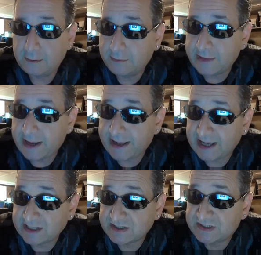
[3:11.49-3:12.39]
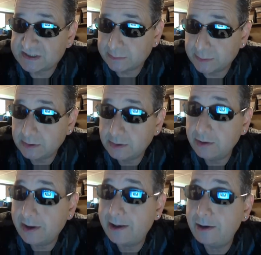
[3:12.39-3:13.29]
that has
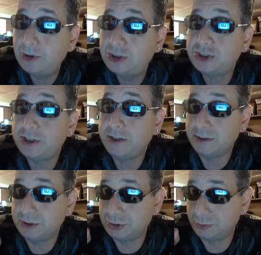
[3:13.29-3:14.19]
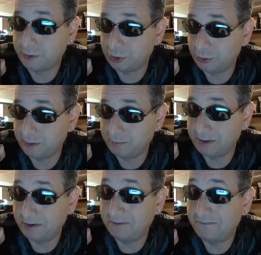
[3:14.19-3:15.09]
similar energy to a human
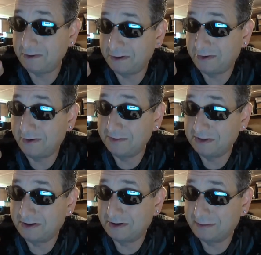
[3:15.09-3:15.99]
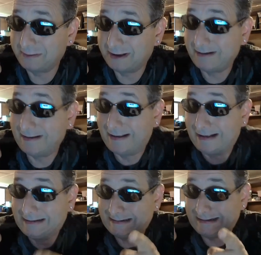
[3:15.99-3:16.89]
being, if you know what I'm talking
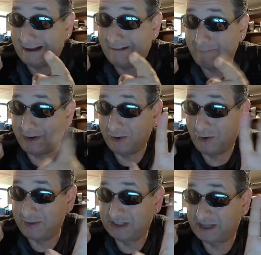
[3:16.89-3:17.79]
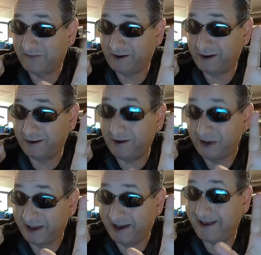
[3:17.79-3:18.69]
about. Paranormal stuff here,
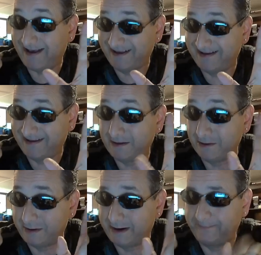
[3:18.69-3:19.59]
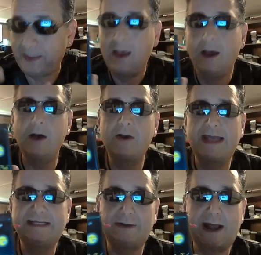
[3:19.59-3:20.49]
okay? All right.
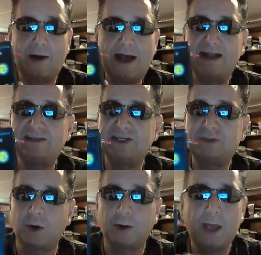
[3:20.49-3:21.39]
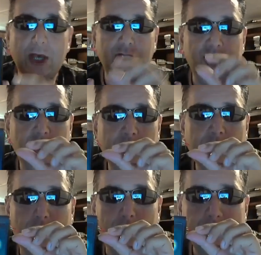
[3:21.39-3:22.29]
Okay, so now, how does this work? You turn it
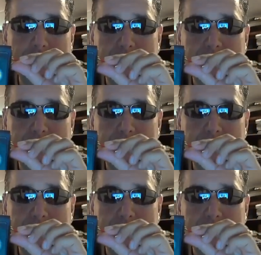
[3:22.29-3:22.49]
on,